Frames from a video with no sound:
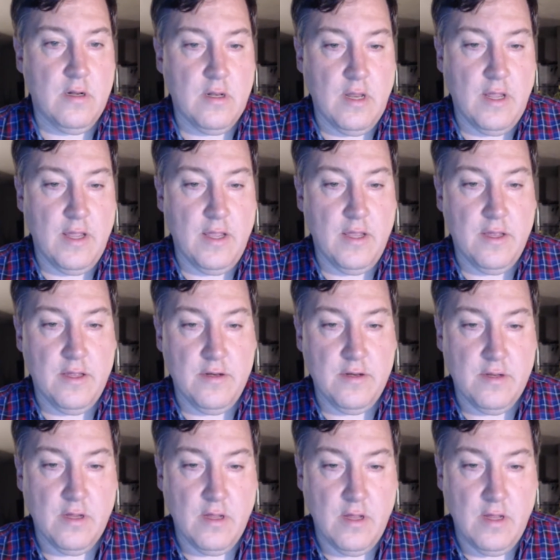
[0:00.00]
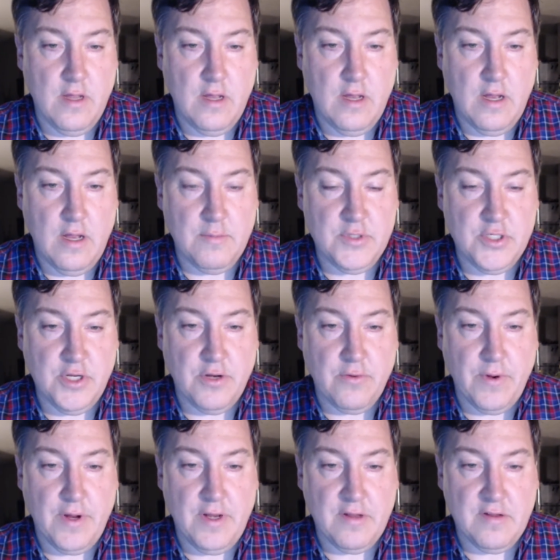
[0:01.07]
And I'm
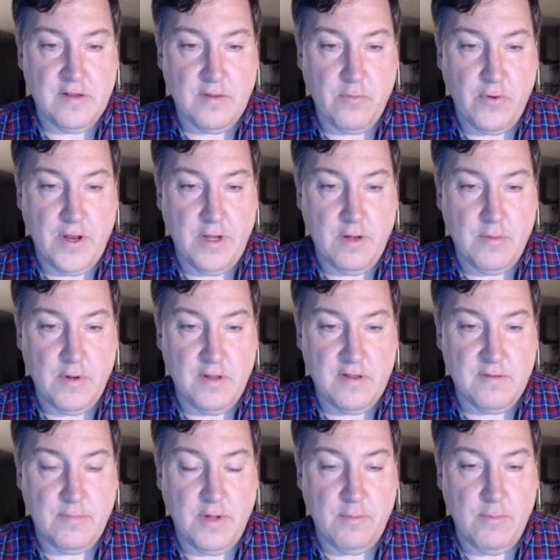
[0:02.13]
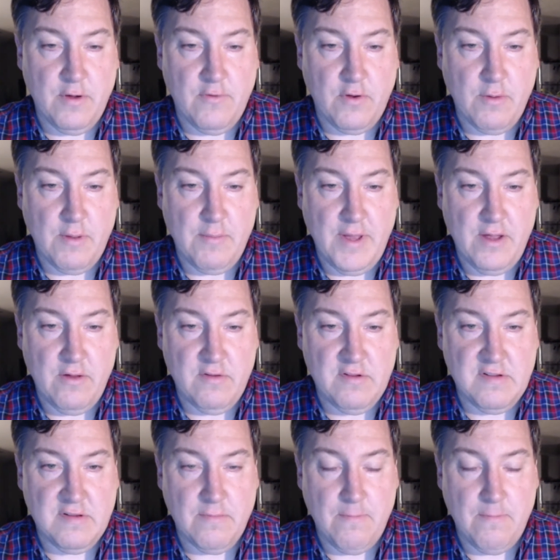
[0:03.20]
generating some randomness by moving my mouse